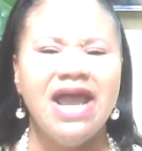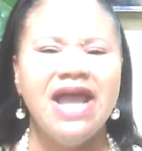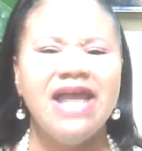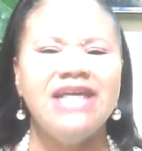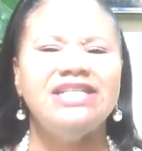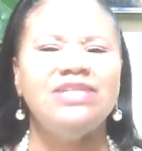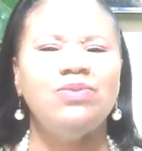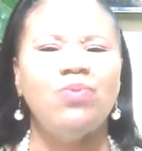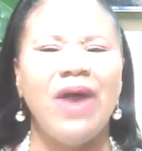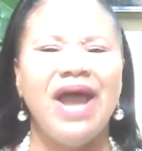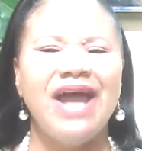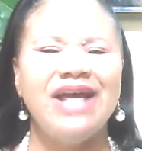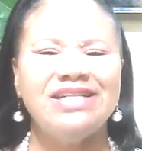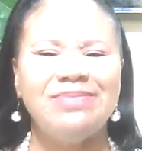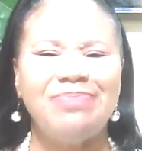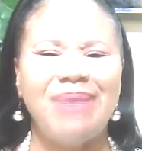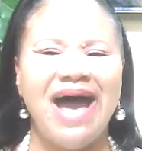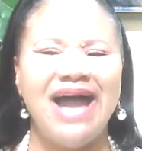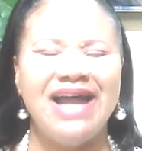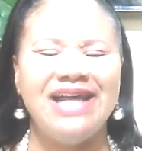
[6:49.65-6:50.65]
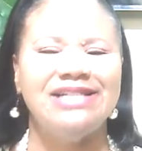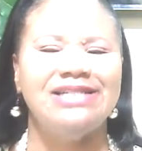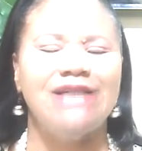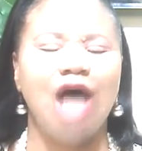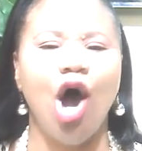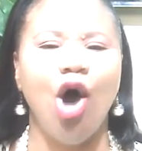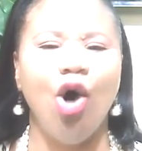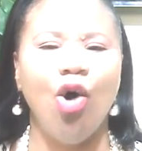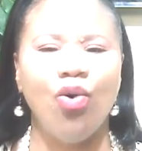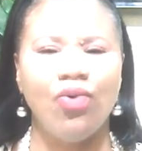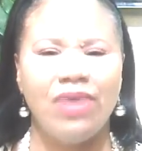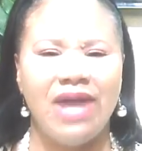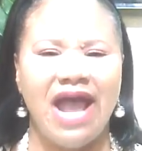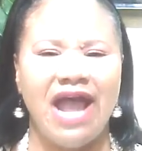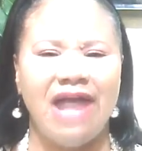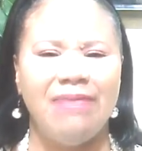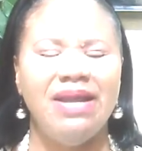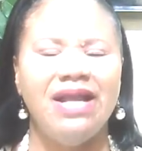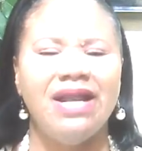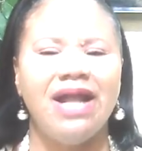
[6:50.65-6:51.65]
He swears by his own
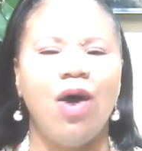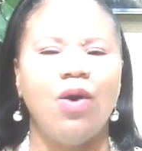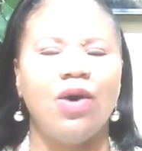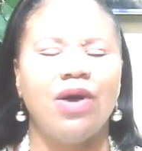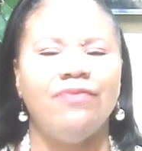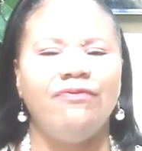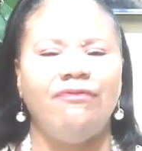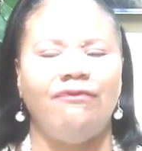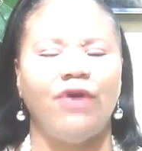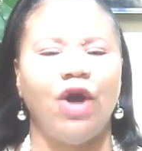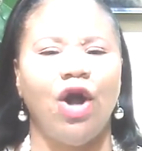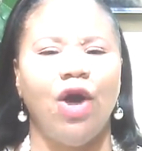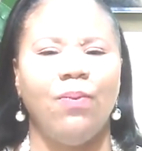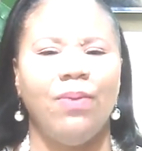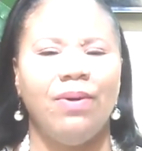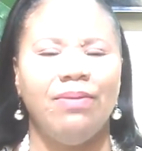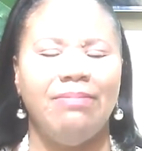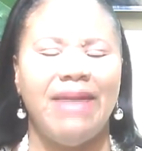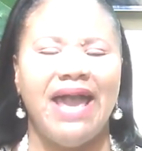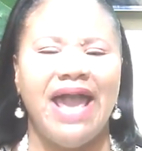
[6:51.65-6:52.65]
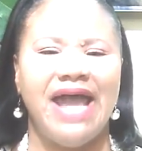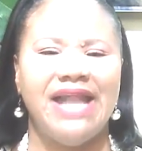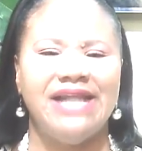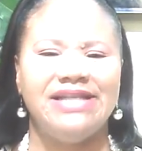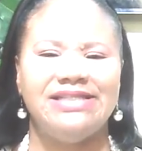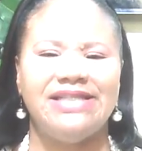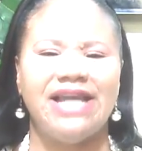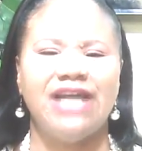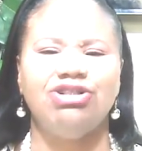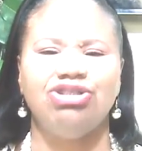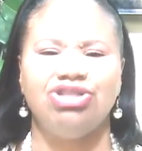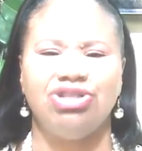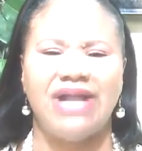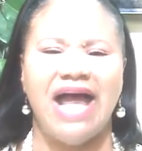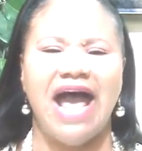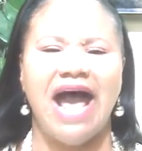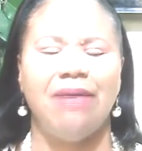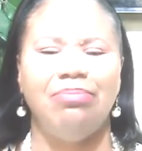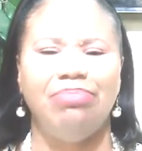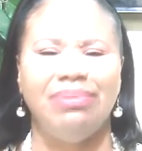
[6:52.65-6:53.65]
name. He don't confer with man and say,
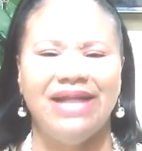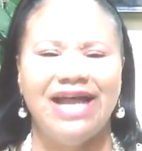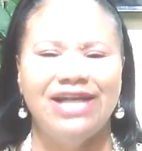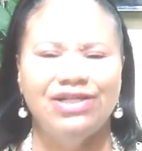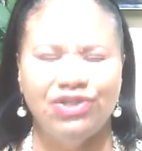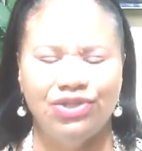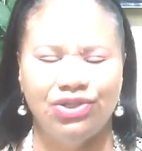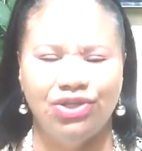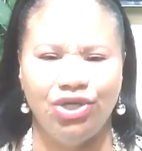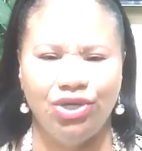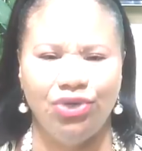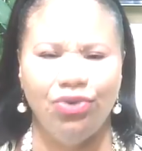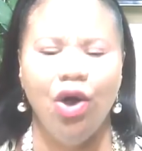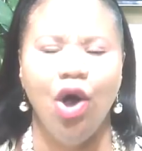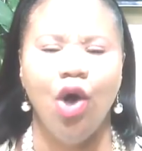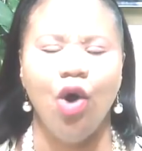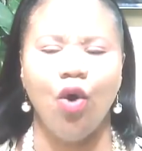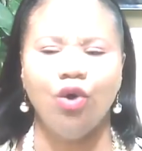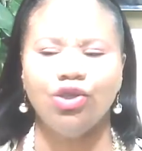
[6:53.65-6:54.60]
should I bless you?